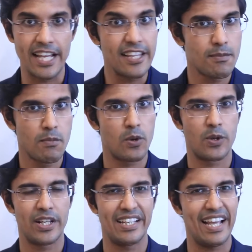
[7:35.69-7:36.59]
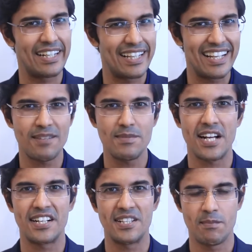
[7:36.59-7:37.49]
in the morning and get them
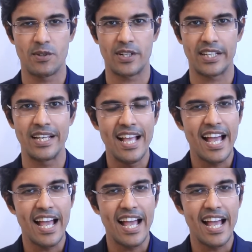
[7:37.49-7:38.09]
done in the morning.